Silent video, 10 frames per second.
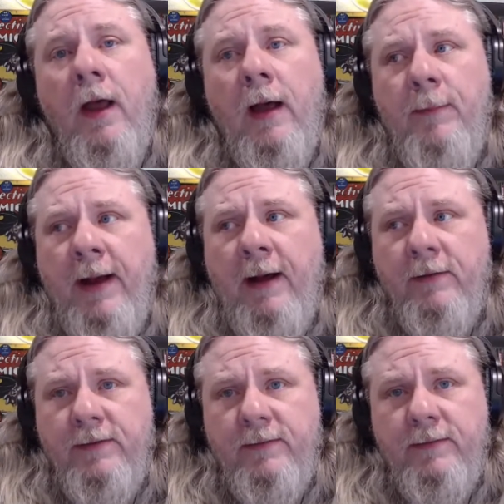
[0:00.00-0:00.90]

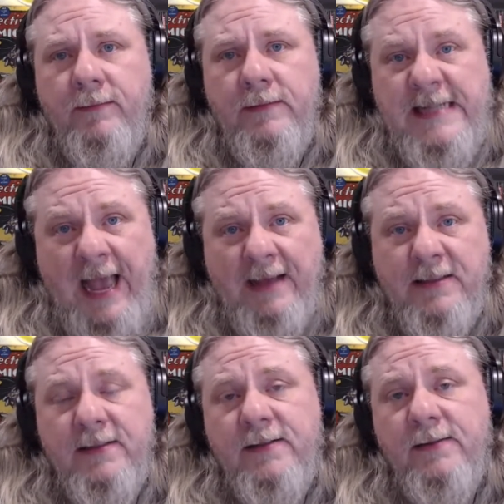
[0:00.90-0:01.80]
about
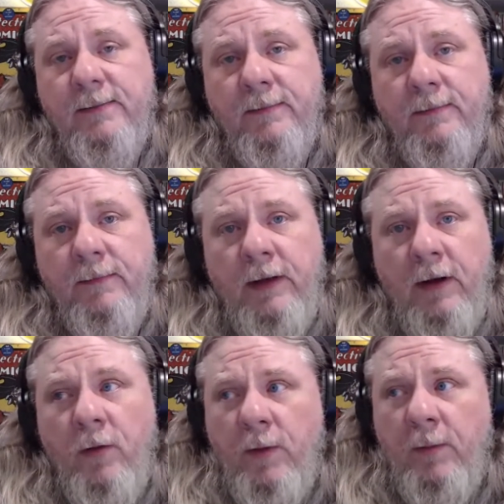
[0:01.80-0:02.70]
taxes. You
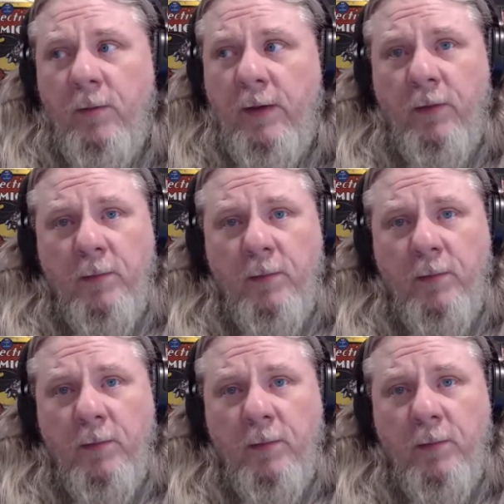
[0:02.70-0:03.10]
know, we were